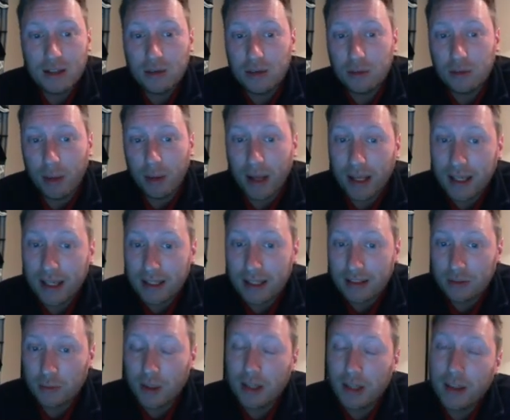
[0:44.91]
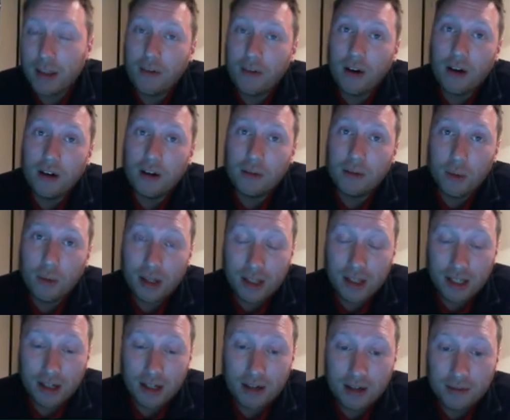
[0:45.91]
the players and where they are, where
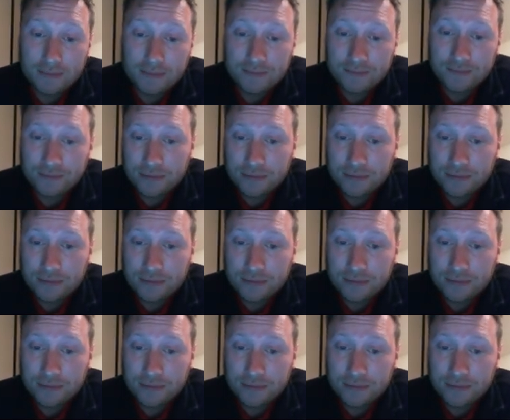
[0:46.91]
they are,